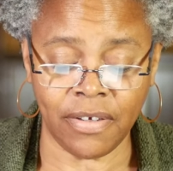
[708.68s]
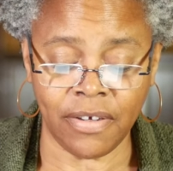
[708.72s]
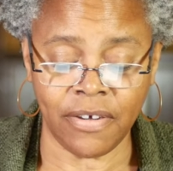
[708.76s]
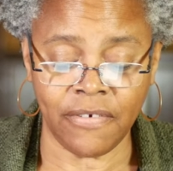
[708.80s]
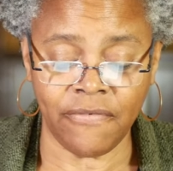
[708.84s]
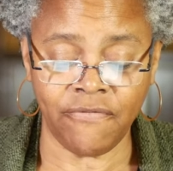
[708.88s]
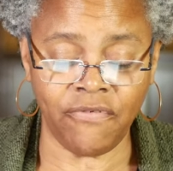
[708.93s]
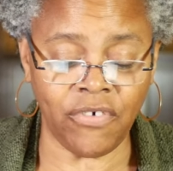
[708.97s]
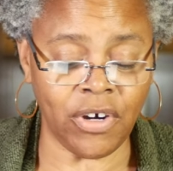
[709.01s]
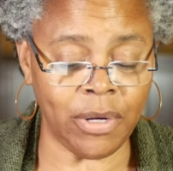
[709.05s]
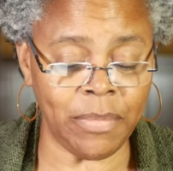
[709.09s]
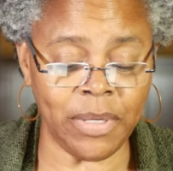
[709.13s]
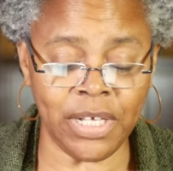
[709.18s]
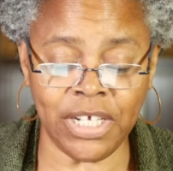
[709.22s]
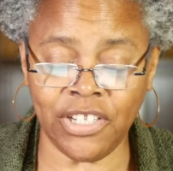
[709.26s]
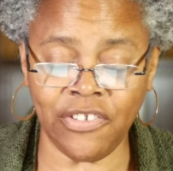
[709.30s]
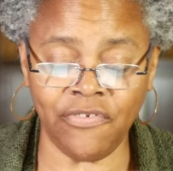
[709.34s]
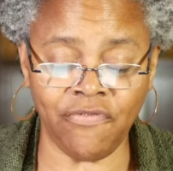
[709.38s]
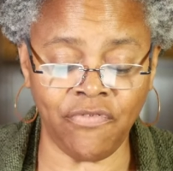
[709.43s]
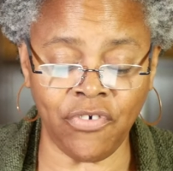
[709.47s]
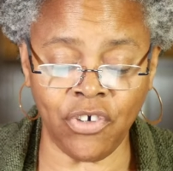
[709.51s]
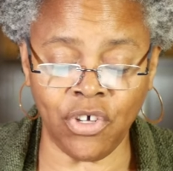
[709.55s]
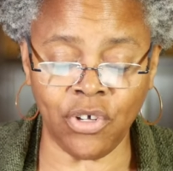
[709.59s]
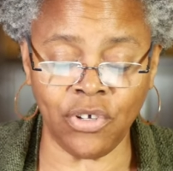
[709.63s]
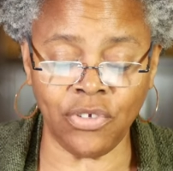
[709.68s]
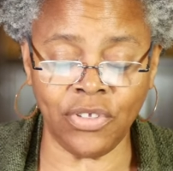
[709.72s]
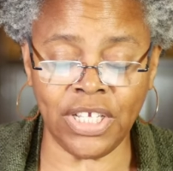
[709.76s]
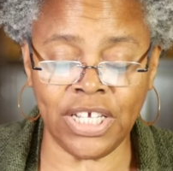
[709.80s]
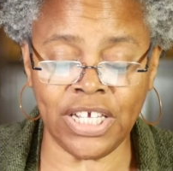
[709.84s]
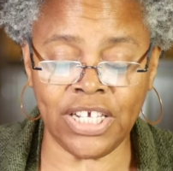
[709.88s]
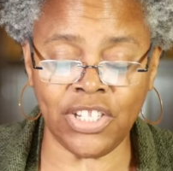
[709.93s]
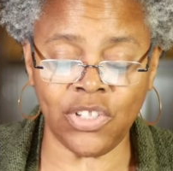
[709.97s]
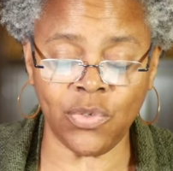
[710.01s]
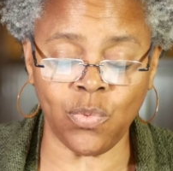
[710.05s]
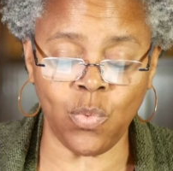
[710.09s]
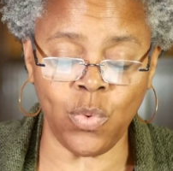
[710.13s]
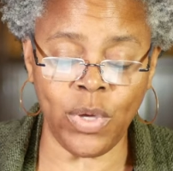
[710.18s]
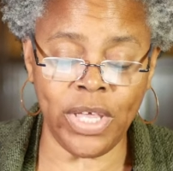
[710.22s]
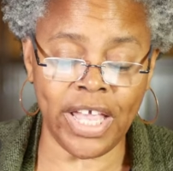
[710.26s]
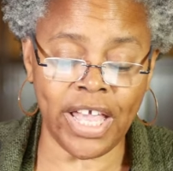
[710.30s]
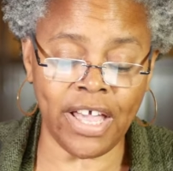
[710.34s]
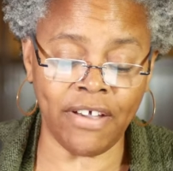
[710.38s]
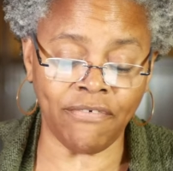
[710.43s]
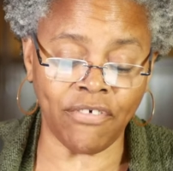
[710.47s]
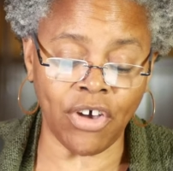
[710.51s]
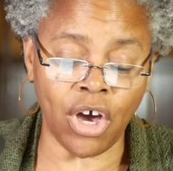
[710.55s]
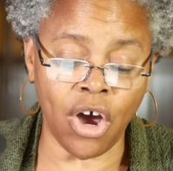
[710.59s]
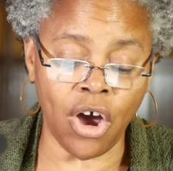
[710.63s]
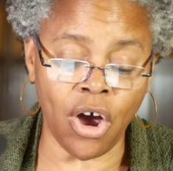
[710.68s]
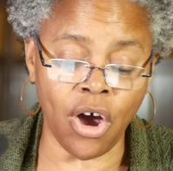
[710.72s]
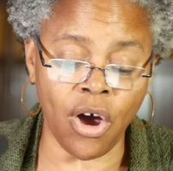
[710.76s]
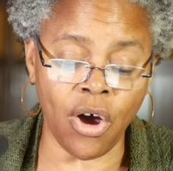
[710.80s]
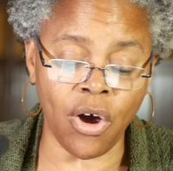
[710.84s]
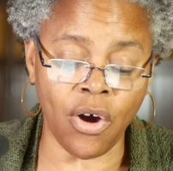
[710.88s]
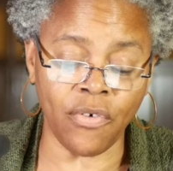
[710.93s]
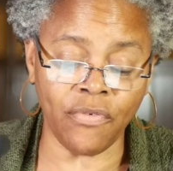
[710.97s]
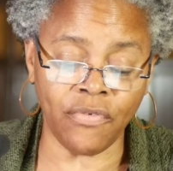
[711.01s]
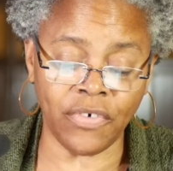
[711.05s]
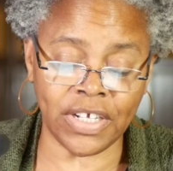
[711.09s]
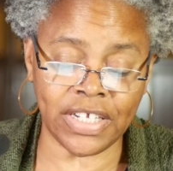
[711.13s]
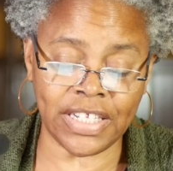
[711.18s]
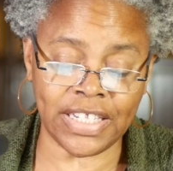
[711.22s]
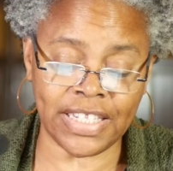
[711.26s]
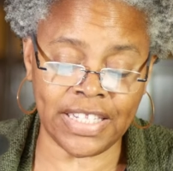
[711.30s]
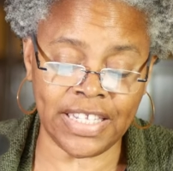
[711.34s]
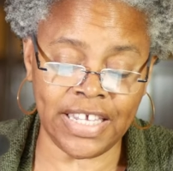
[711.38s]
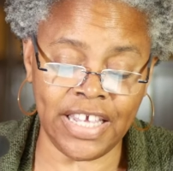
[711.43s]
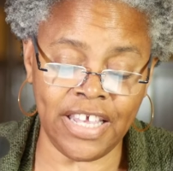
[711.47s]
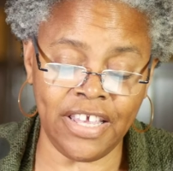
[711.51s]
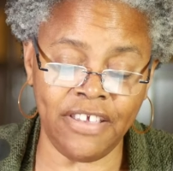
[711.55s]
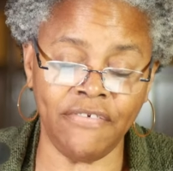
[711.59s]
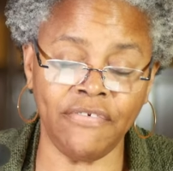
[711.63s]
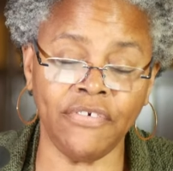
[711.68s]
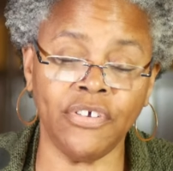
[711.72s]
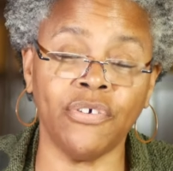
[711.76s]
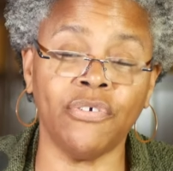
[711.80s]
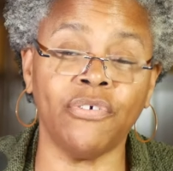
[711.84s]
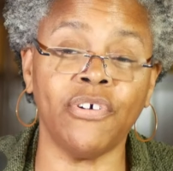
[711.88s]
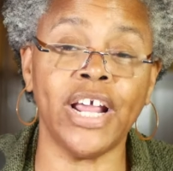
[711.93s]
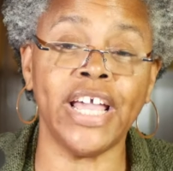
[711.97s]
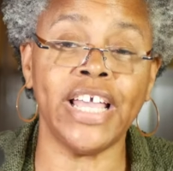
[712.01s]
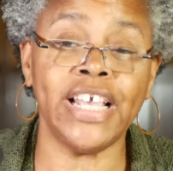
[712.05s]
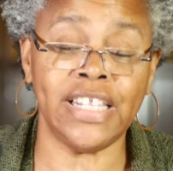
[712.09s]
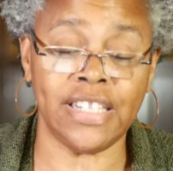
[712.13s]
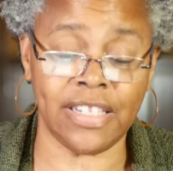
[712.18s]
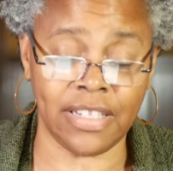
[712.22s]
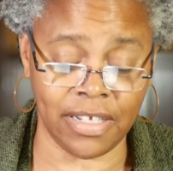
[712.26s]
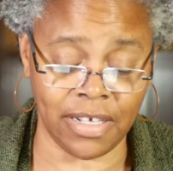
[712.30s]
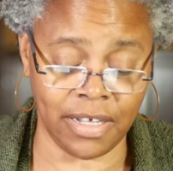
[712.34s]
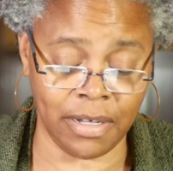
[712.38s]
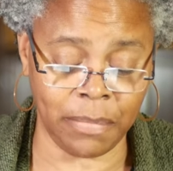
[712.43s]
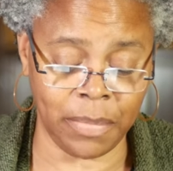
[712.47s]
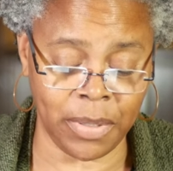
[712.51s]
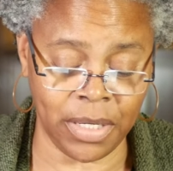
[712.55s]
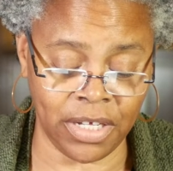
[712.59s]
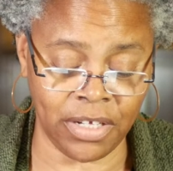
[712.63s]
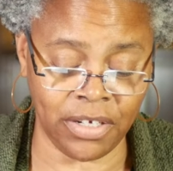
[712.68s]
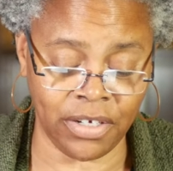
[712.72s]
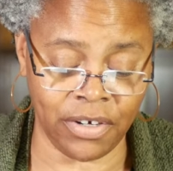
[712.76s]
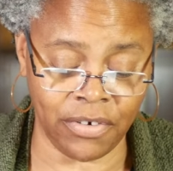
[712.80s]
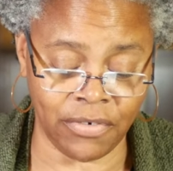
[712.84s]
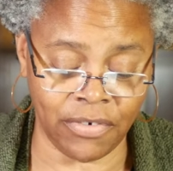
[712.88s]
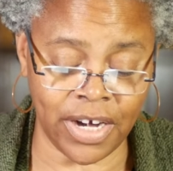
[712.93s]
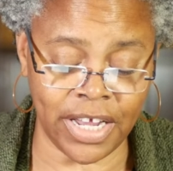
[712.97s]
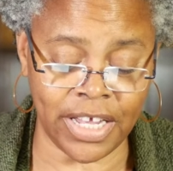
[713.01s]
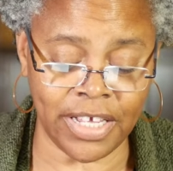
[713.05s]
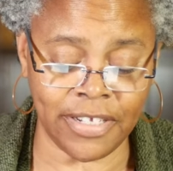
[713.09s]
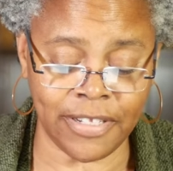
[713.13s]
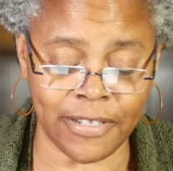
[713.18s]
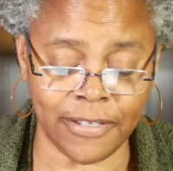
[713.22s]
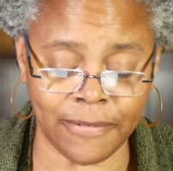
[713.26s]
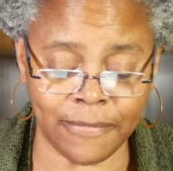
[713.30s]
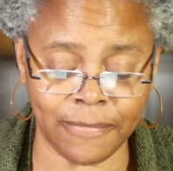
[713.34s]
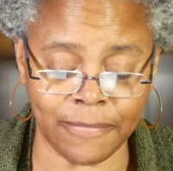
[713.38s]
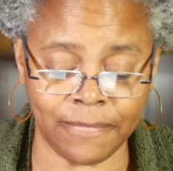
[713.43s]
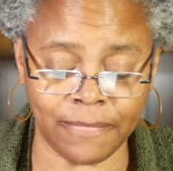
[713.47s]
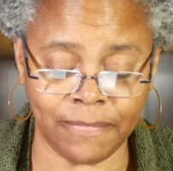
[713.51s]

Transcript: From his fullness we have all received grace upon grace.